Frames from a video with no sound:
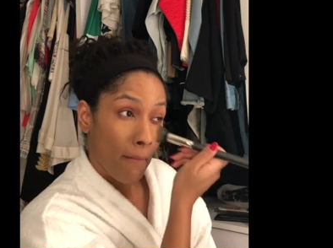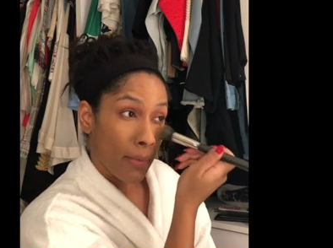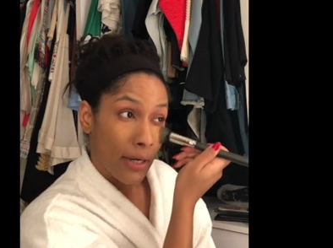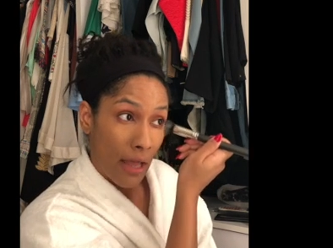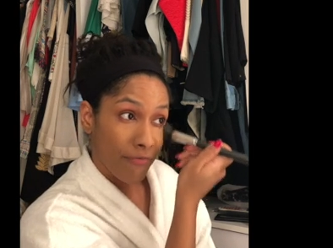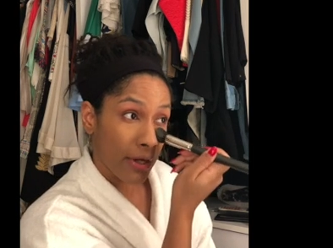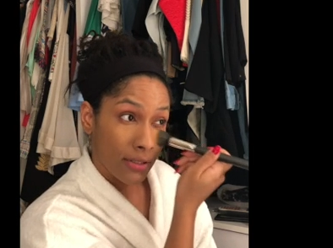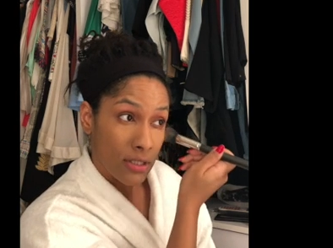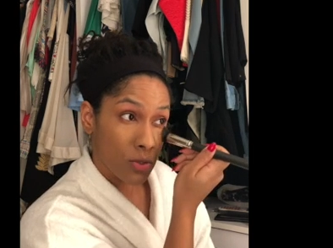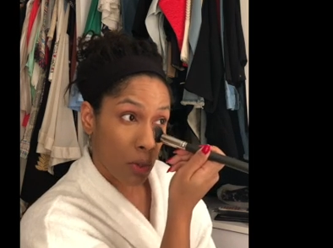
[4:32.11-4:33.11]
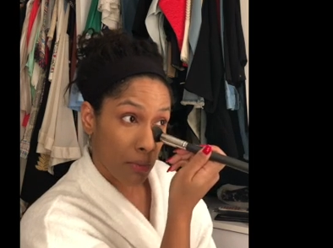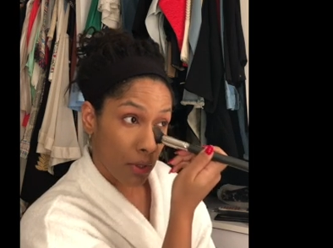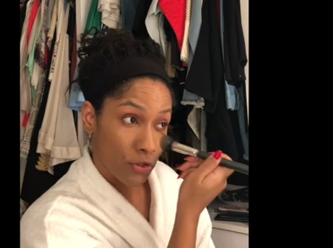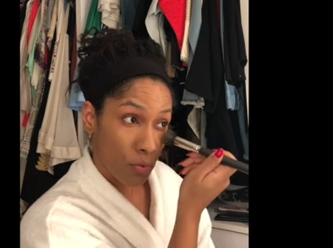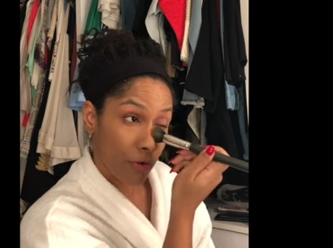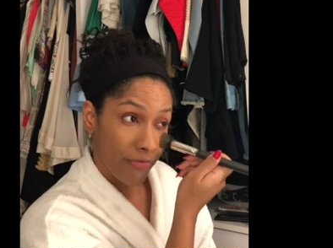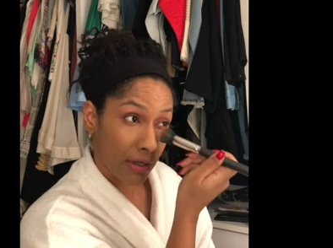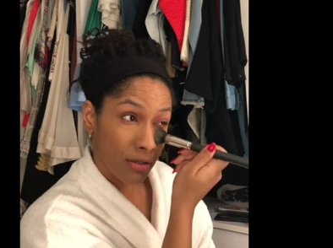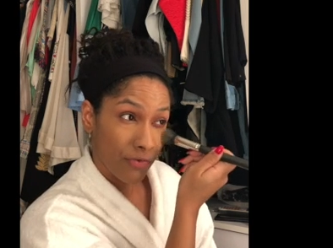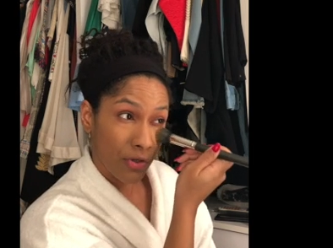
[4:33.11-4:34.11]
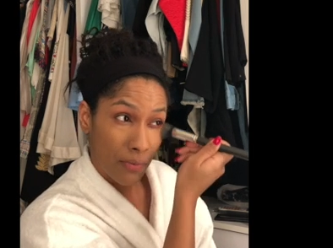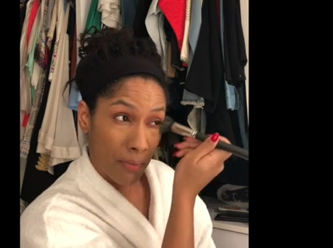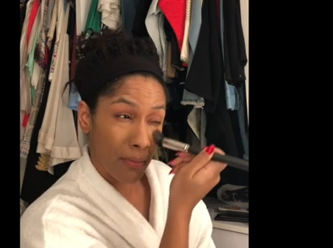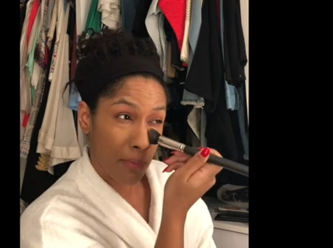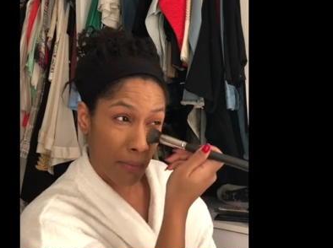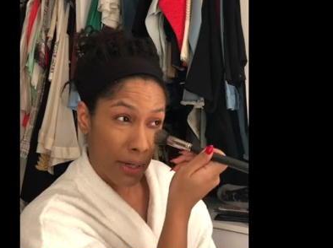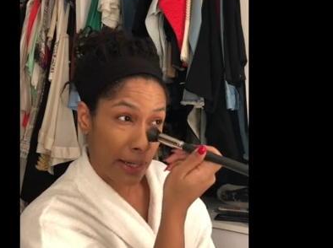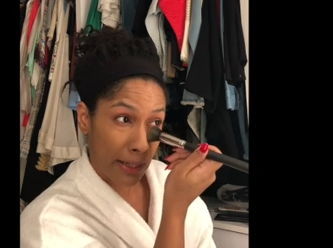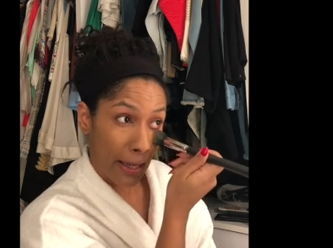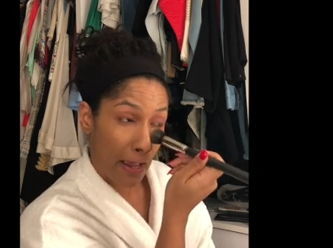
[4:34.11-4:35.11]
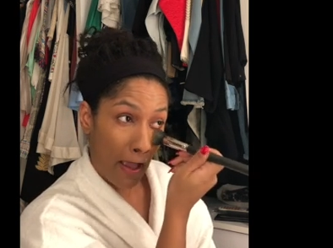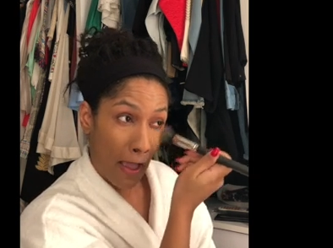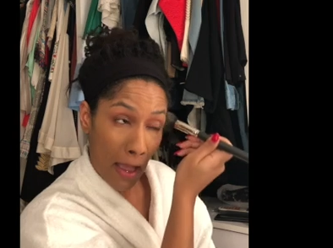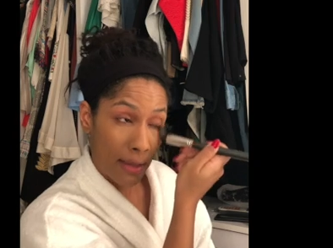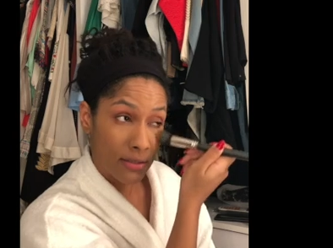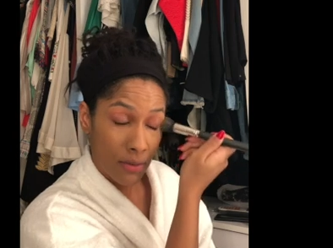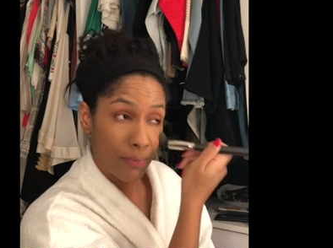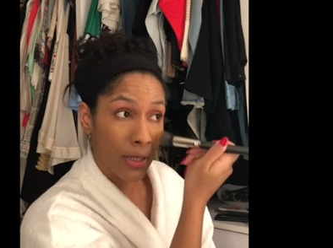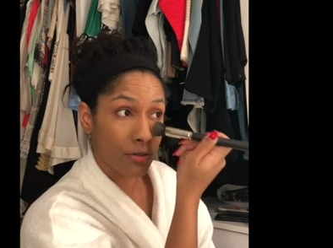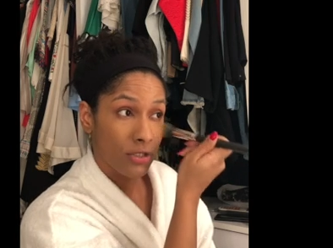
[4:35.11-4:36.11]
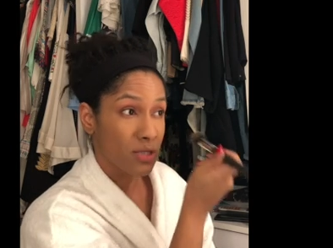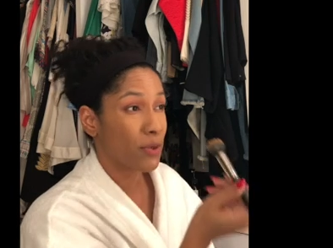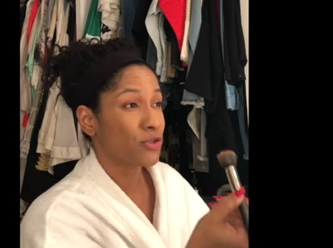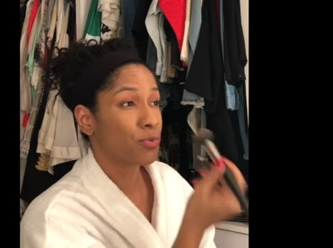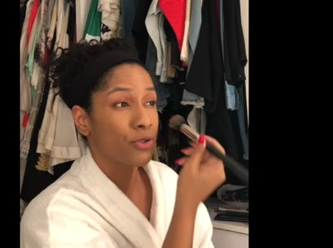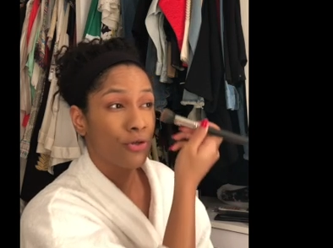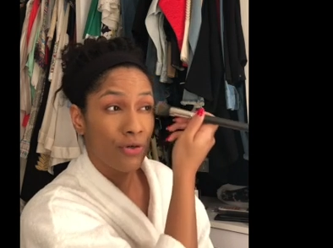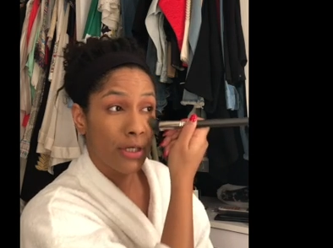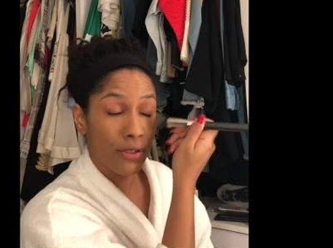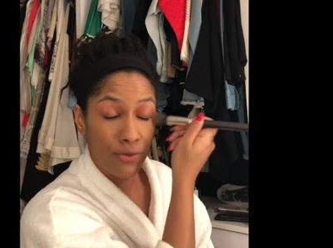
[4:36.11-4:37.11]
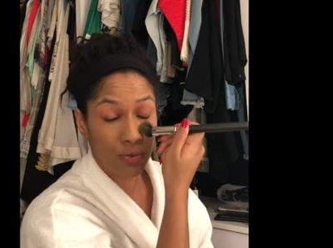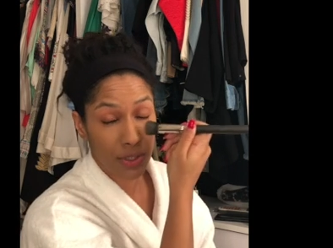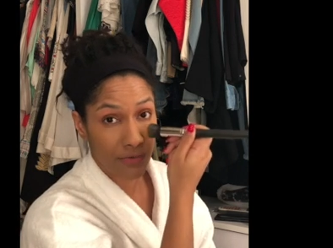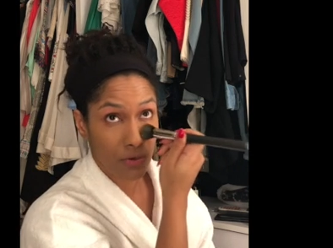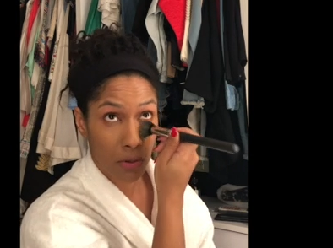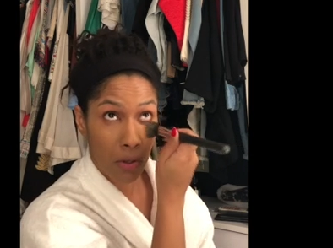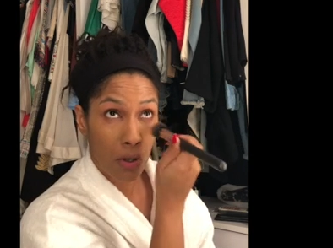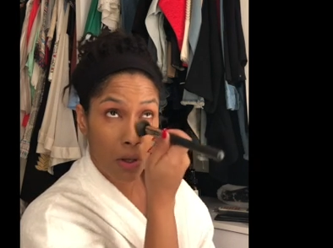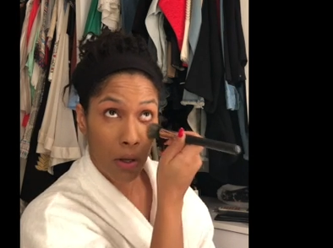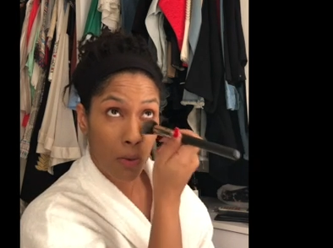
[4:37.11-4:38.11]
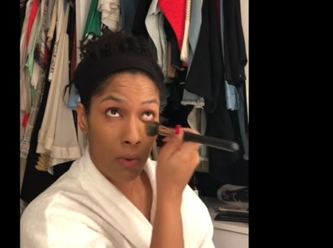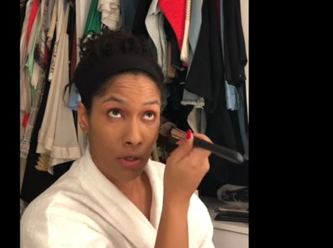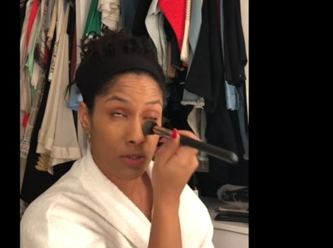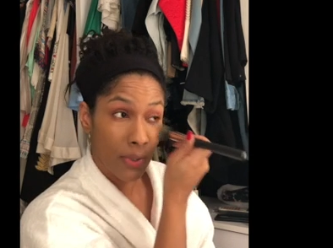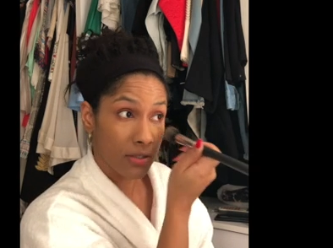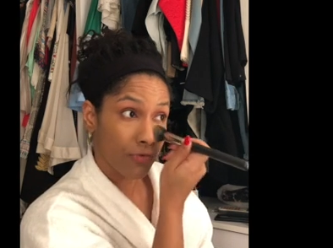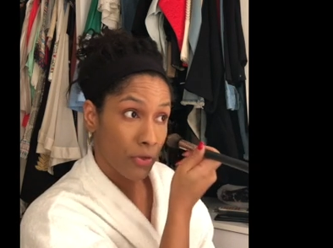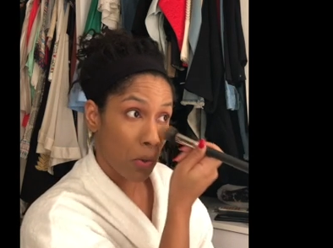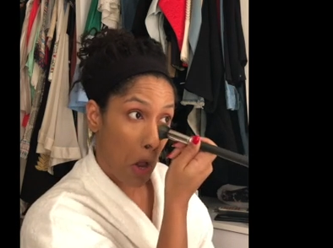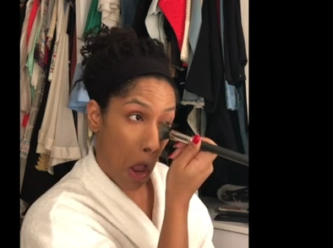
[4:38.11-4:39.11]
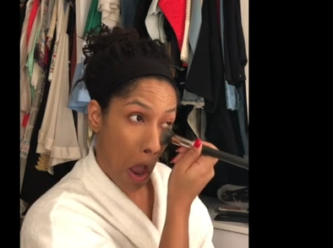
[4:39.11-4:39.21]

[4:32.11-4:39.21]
But I find this one much more effective in blending as compared to the sponge, but you can really use whatever works best for you.